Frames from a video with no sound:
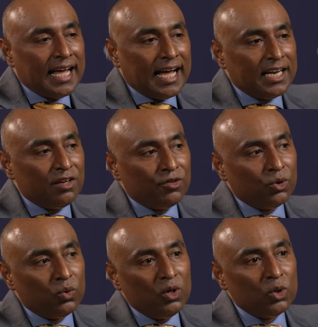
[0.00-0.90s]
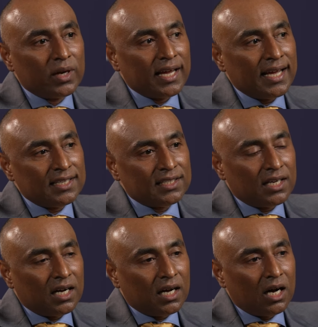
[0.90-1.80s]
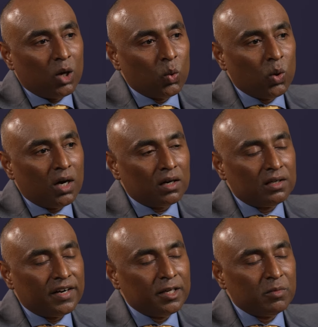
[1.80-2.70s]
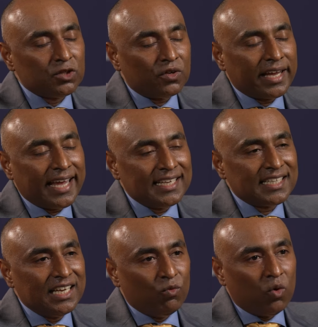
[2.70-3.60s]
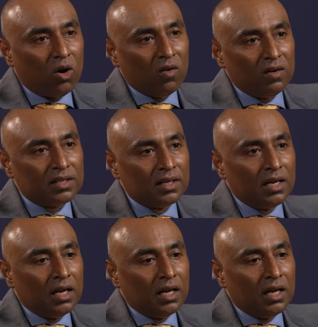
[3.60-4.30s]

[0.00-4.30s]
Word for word: And if you look at how treatments for cancer evolved,